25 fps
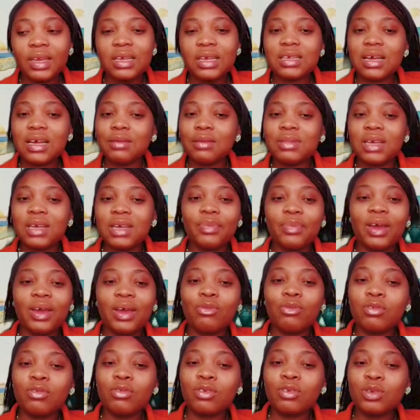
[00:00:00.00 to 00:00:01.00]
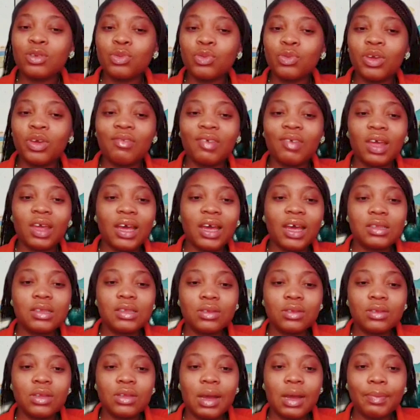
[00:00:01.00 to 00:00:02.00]
Sometimes the goods will even get
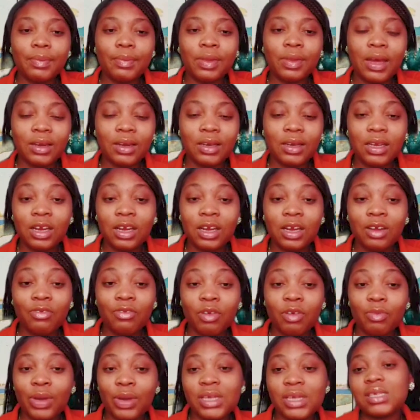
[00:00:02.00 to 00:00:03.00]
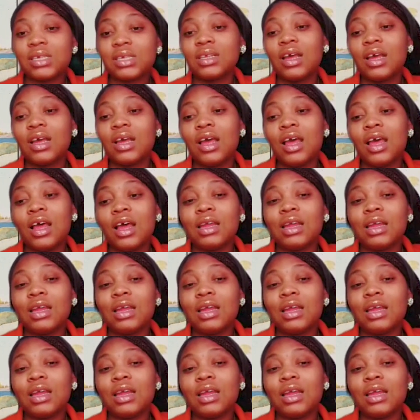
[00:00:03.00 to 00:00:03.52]
to the delivery person.